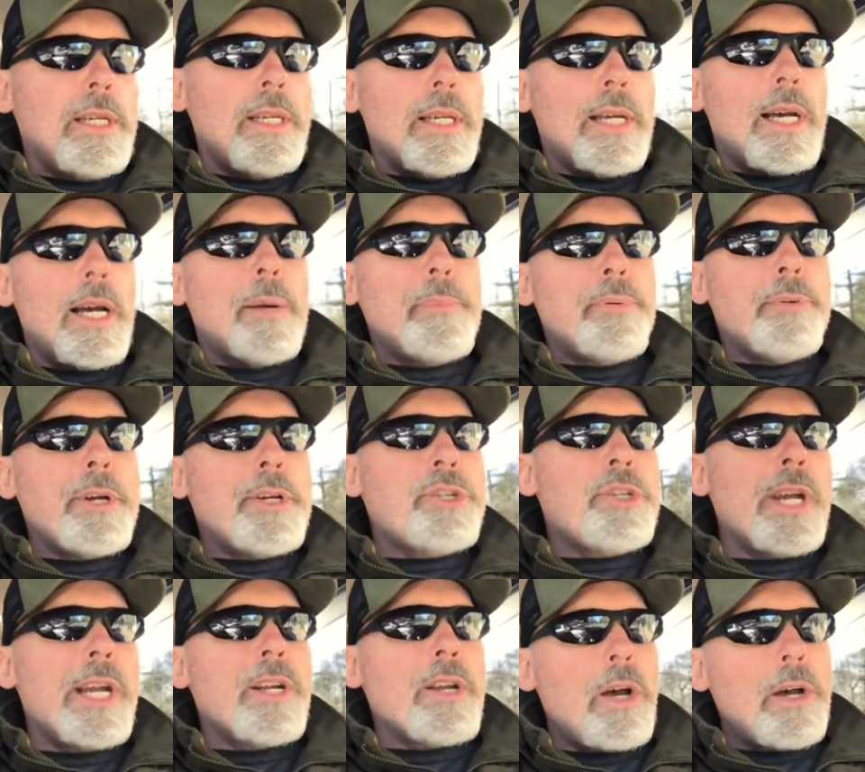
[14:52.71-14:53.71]

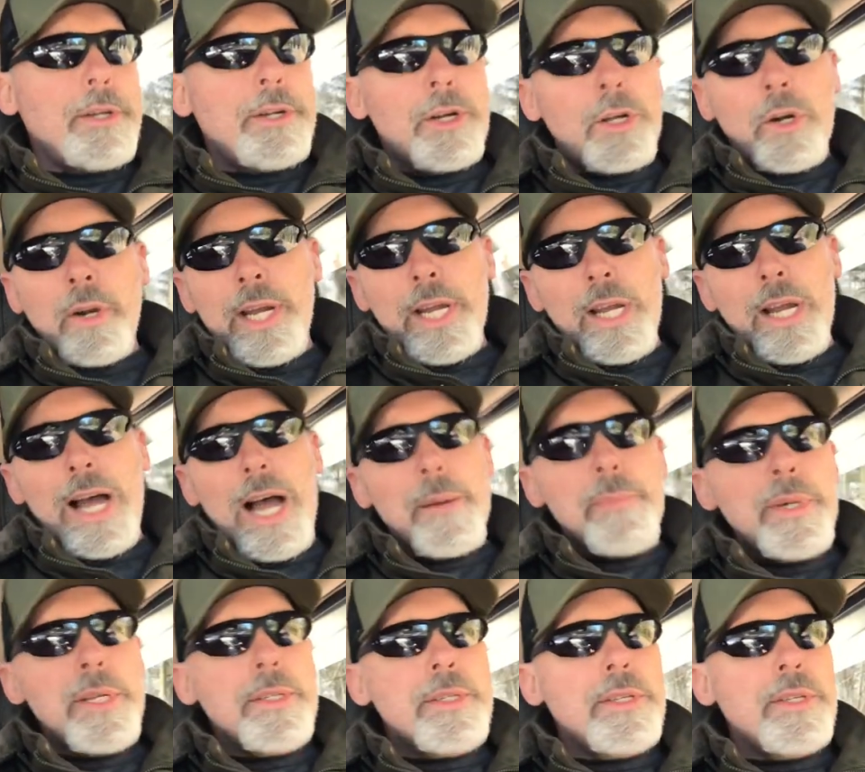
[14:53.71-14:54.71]
Appreciate all your great
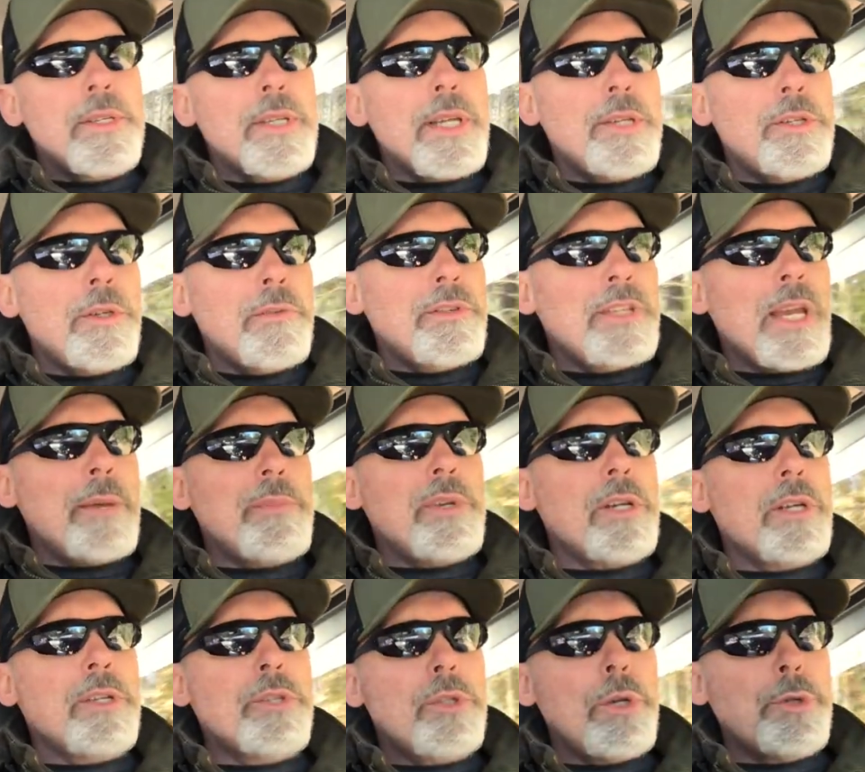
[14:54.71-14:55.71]
comments that you've sent me
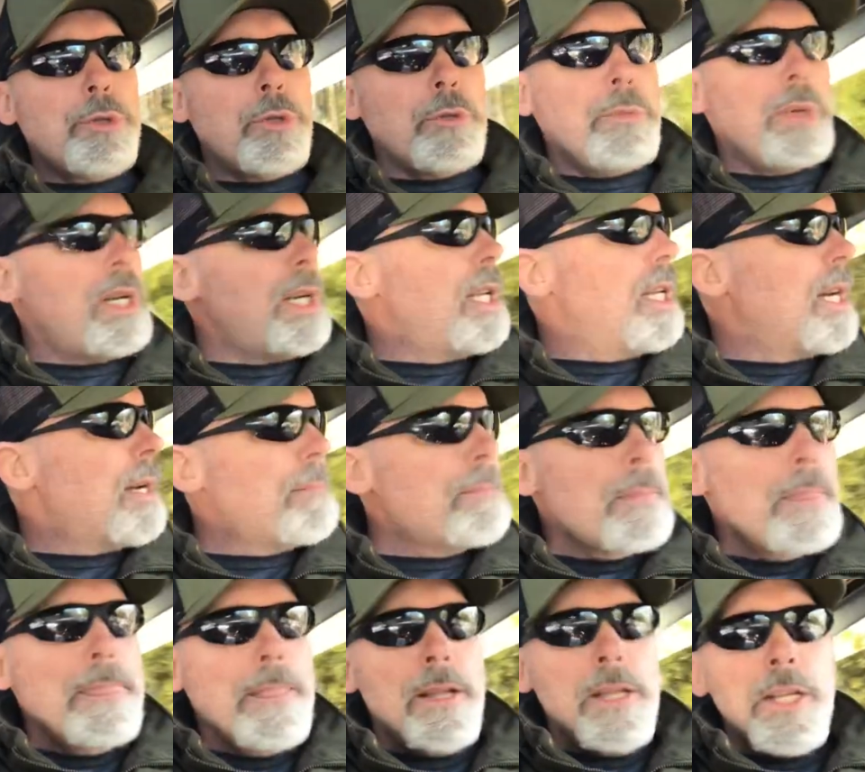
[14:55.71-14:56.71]
on social media.
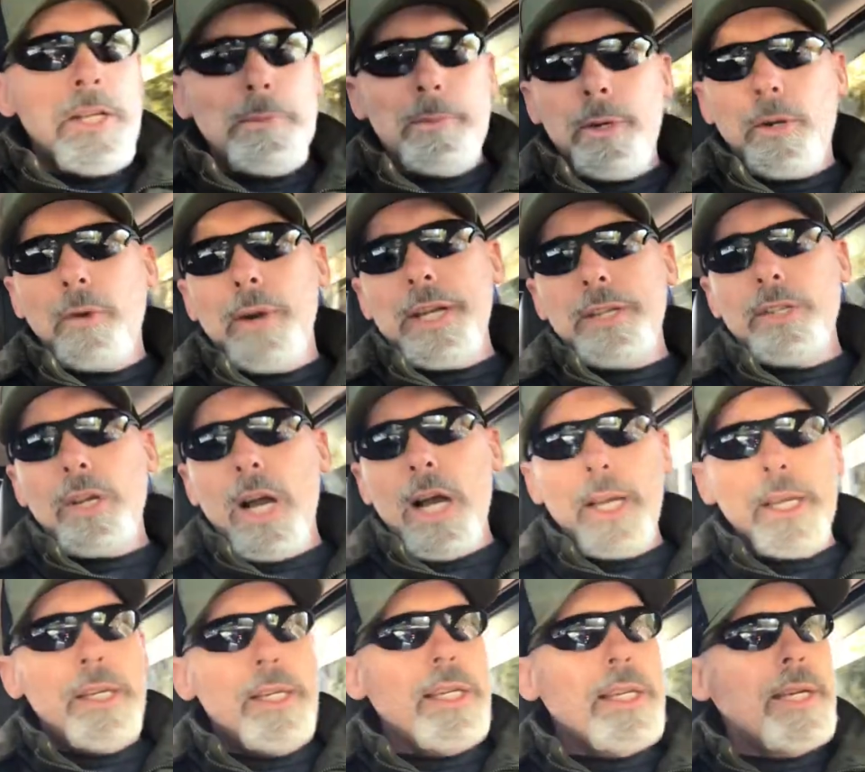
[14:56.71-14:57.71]
It's been great
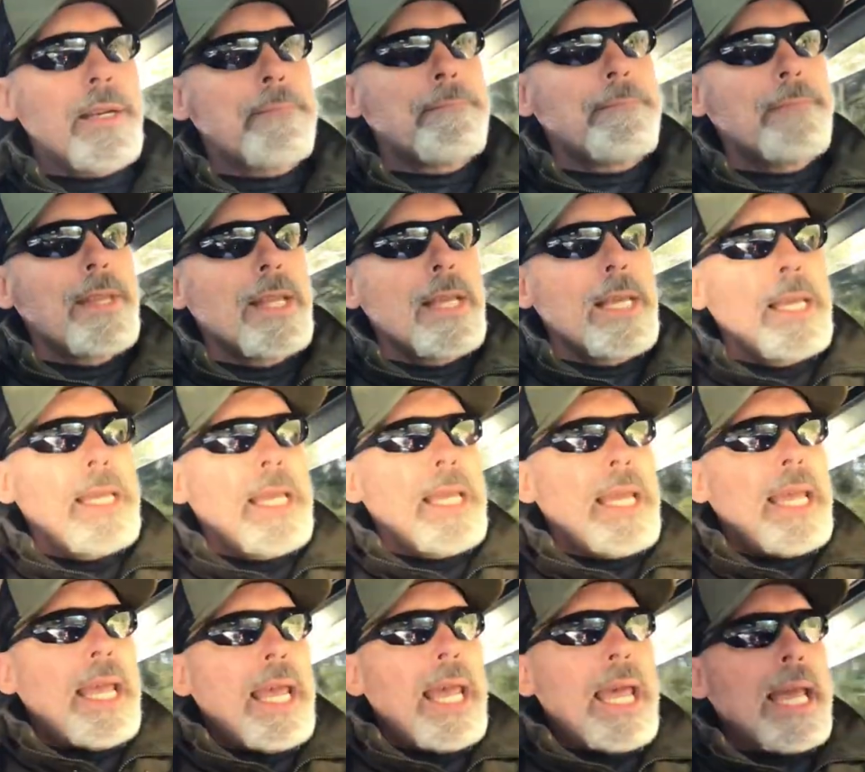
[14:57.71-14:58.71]
talking to you.
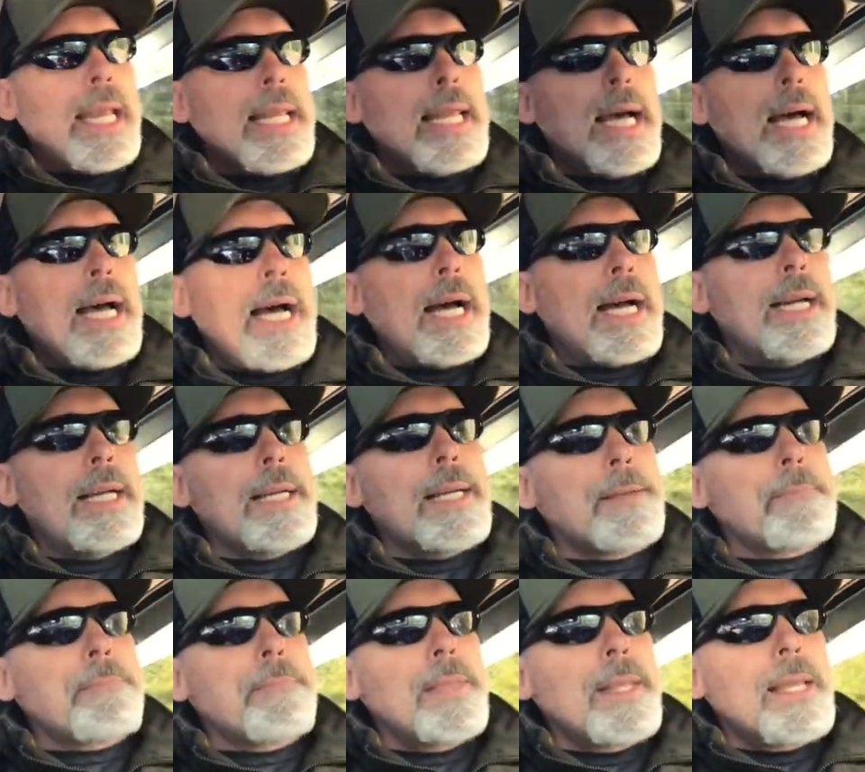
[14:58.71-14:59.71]
And
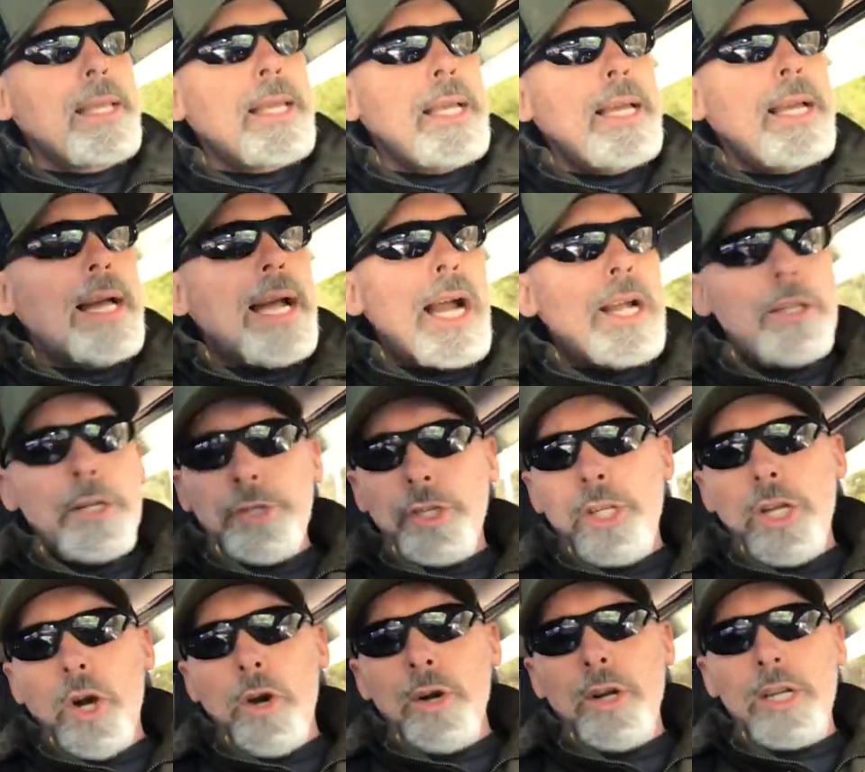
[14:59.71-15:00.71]
I'll let you
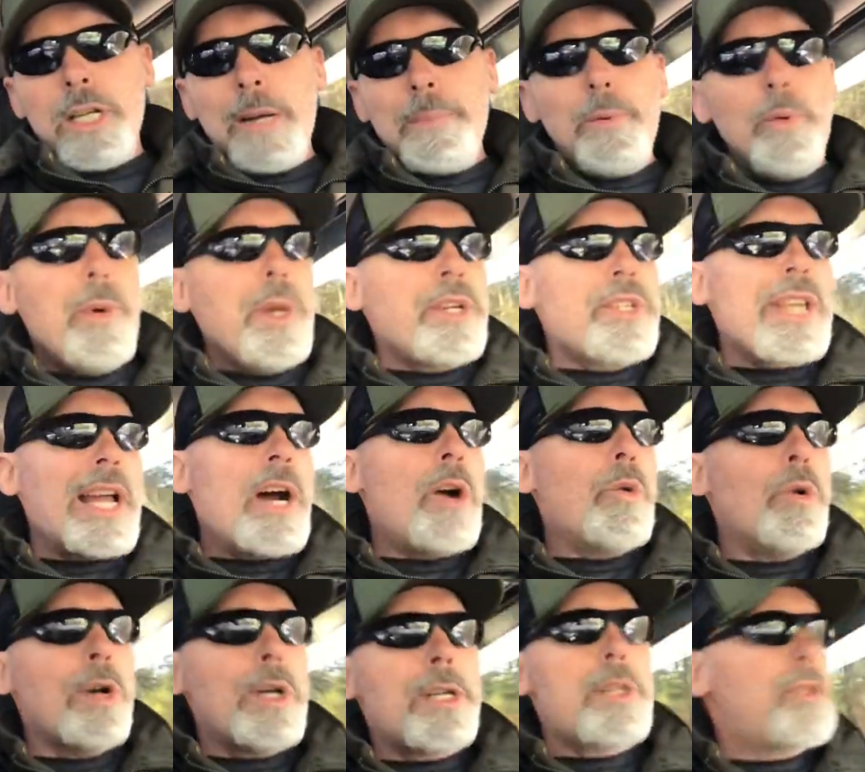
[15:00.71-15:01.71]
know in a couple weeks how
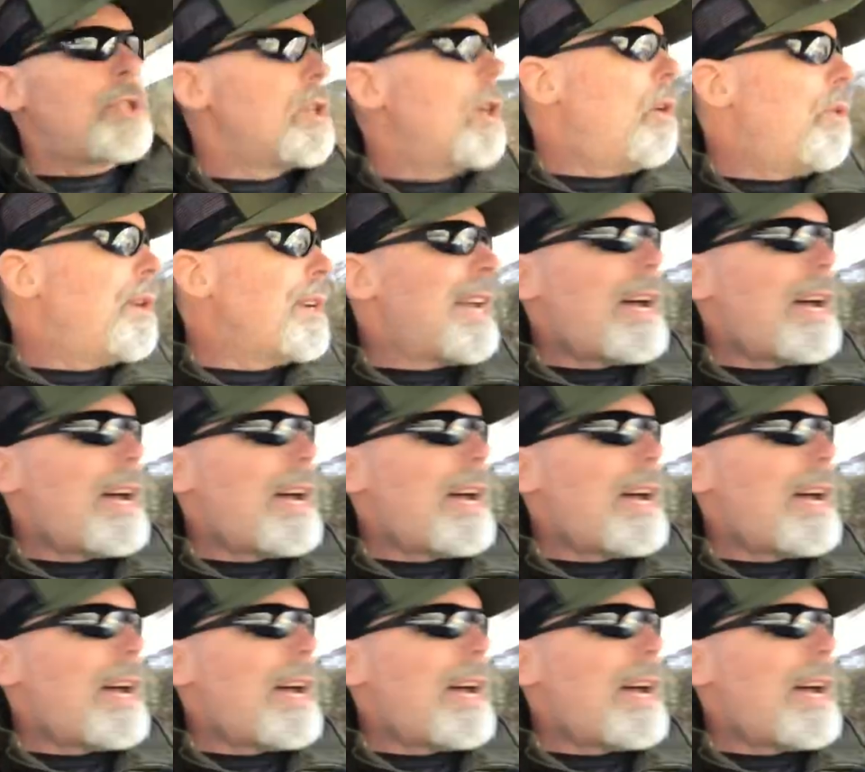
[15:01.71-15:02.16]
work is going, how